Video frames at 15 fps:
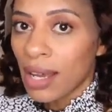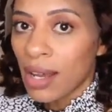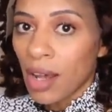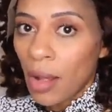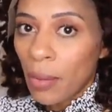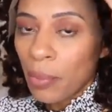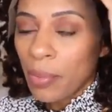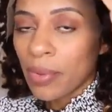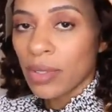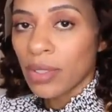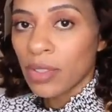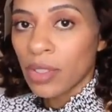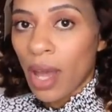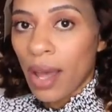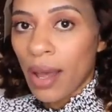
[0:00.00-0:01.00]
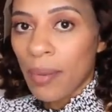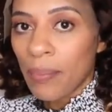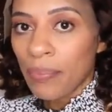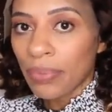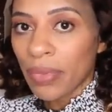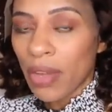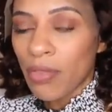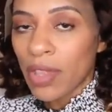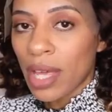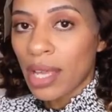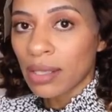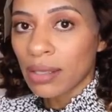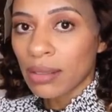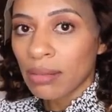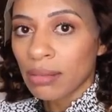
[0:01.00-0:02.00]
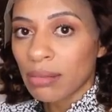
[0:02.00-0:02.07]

to help for that